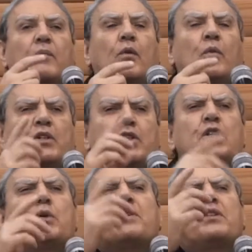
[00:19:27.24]
What
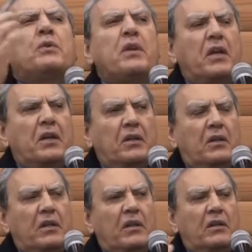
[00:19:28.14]
you are
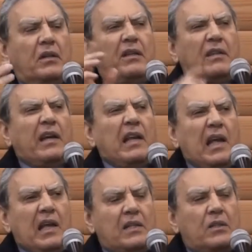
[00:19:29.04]
doing in the
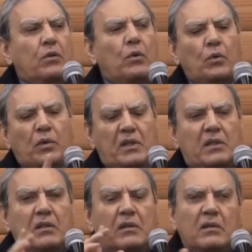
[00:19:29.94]
class,
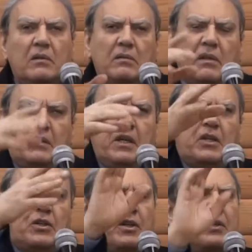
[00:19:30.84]
always the
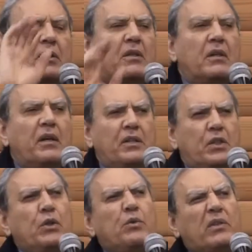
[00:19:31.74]
teacher is
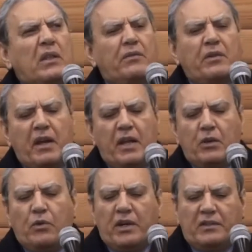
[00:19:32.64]
doing whatever, and
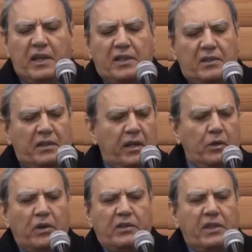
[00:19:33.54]
you are
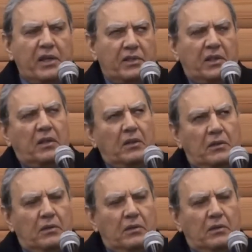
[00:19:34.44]
texting.